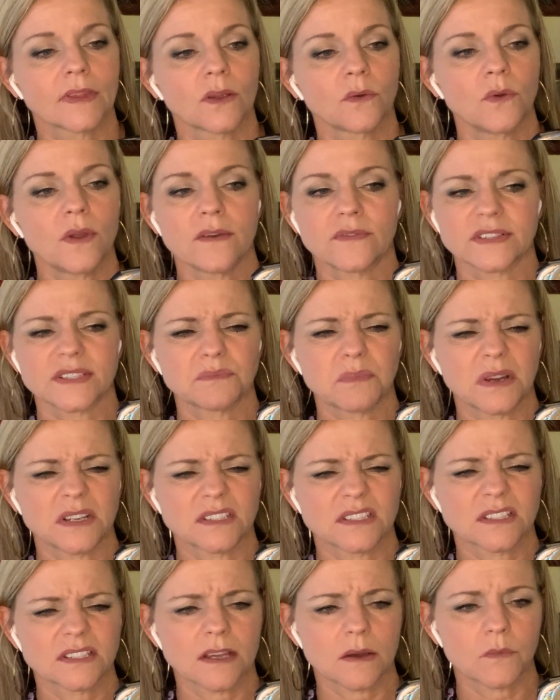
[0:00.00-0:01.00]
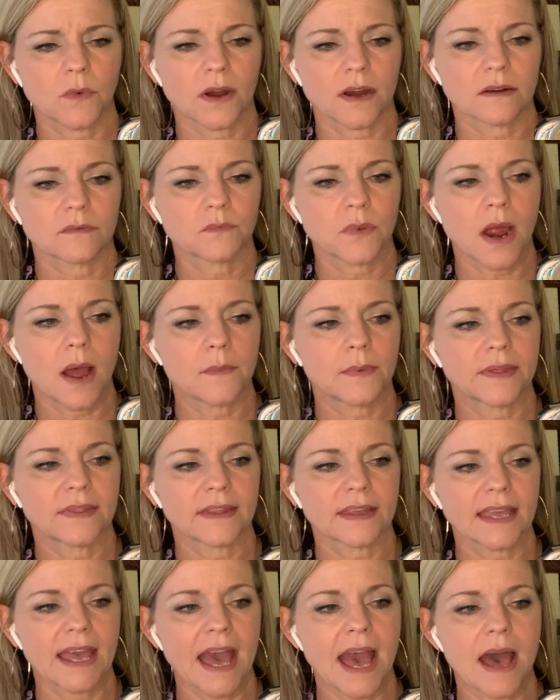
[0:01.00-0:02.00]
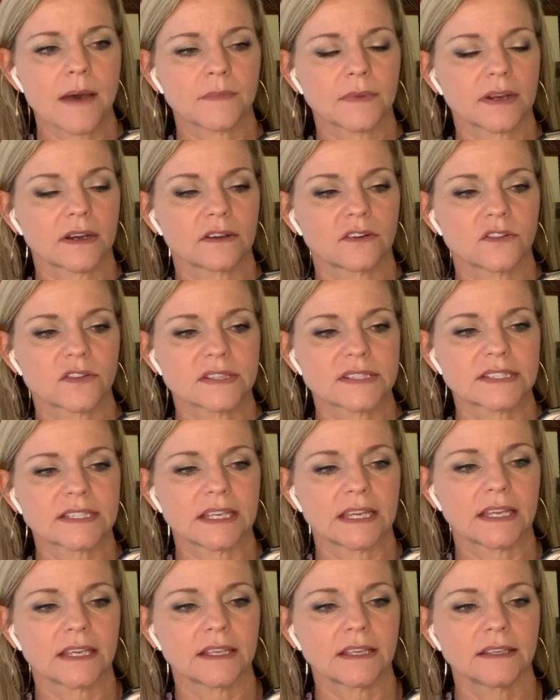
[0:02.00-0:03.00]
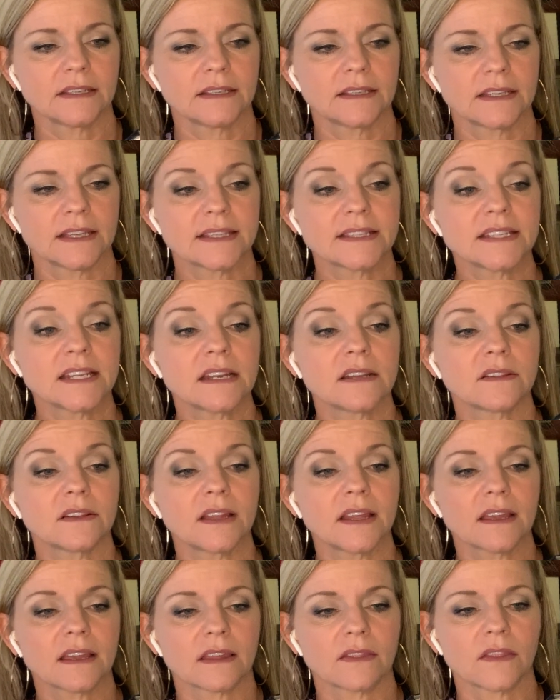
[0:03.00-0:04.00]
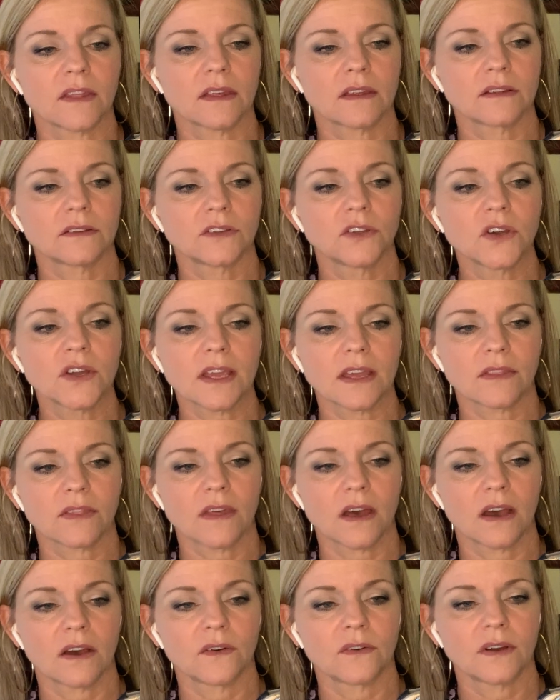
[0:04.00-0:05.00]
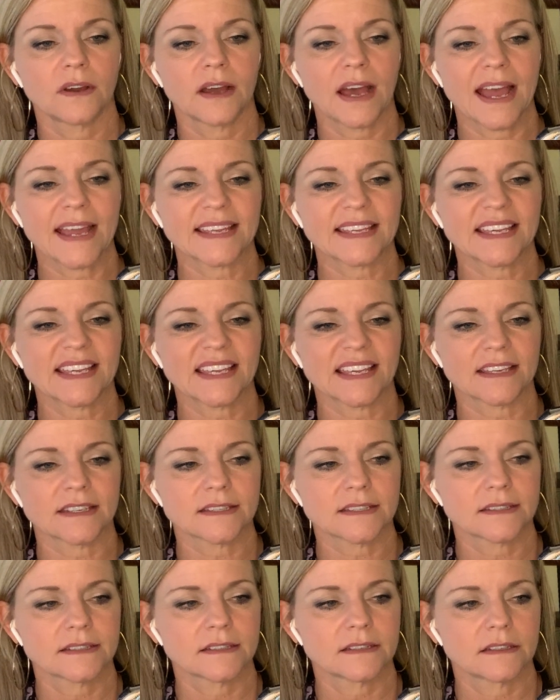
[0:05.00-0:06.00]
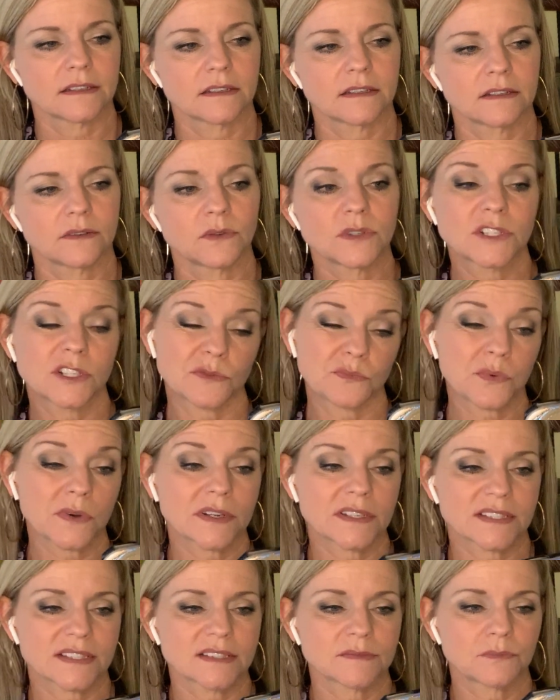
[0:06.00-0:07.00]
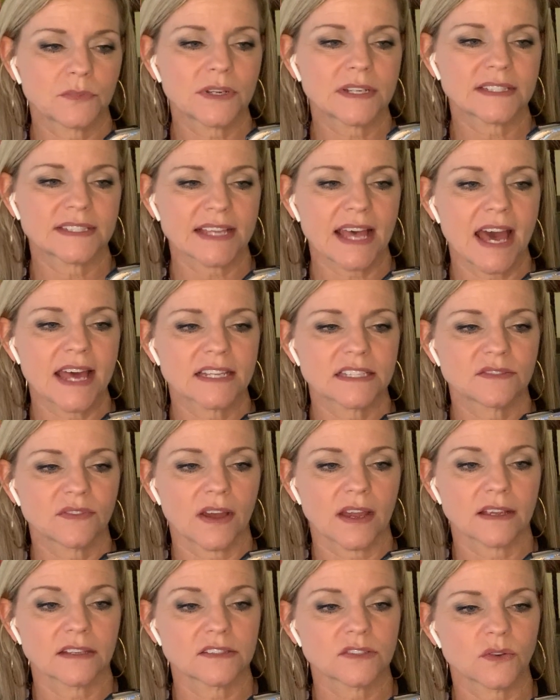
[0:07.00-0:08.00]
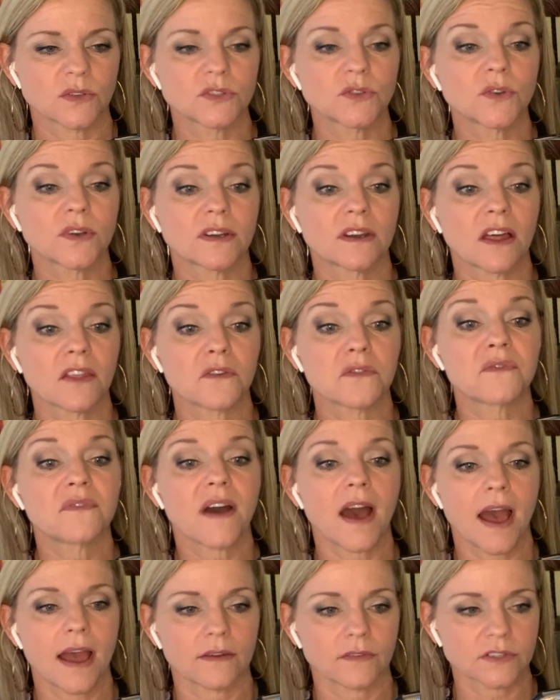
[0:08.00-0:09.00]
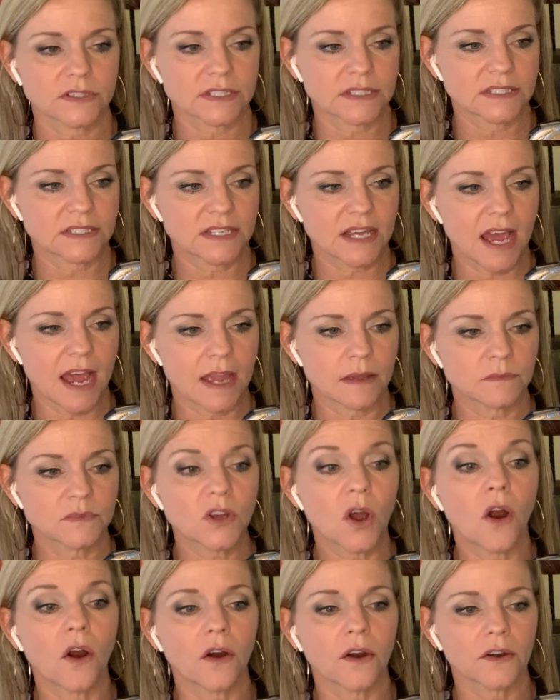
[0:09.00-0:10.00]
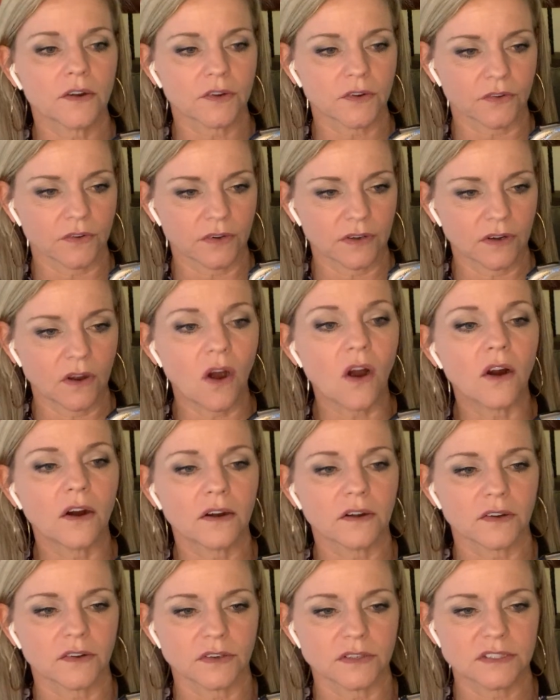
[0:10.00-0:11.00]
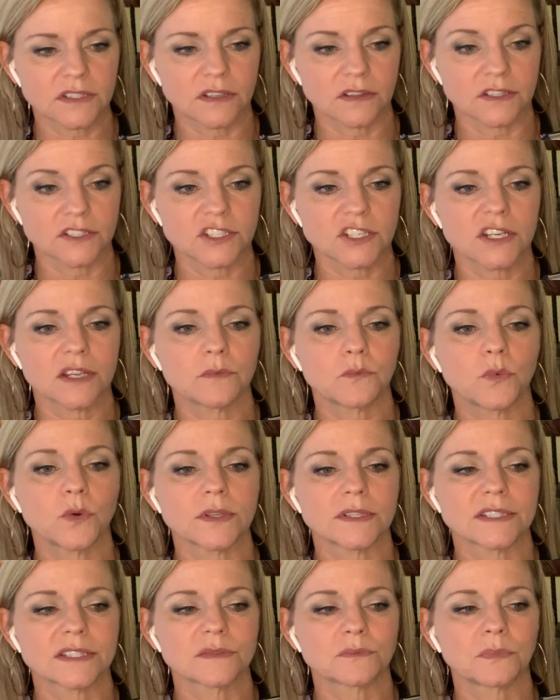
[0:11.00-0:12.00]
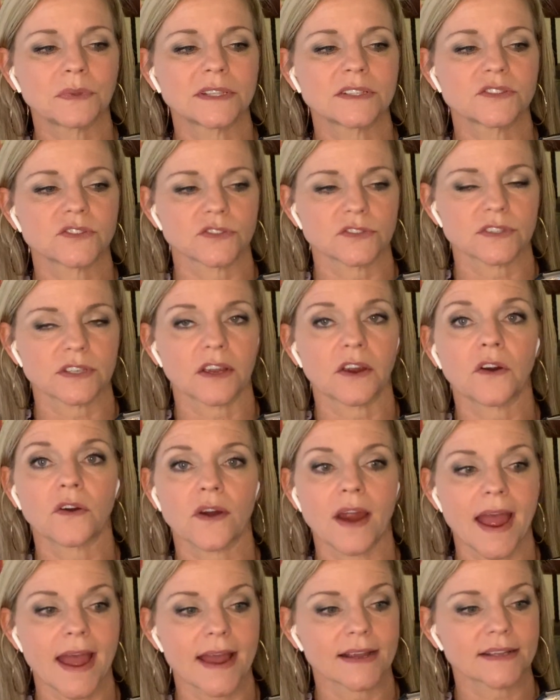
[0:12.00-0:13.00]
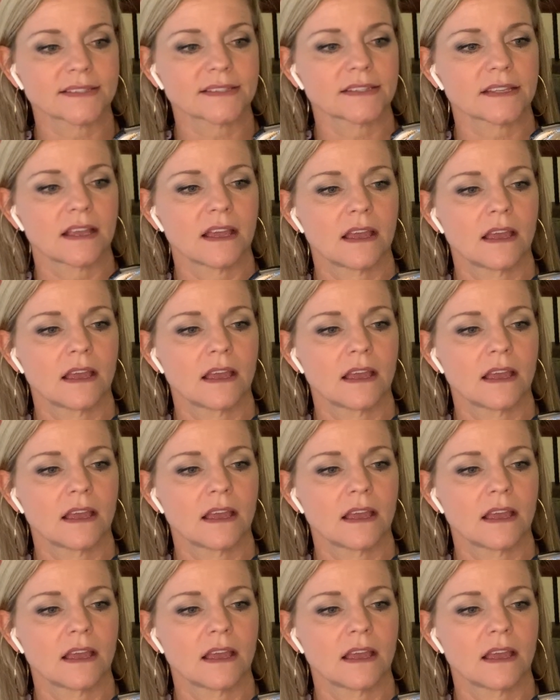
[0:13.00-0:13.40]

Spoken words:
We have a sponge somewhere, probably in the cabinet under the sink. Instead of looking though, I kick it, which is pretty satisfying. So I do it another 5 or 10 times, harder and harder until the cheap wood splinters and cracks.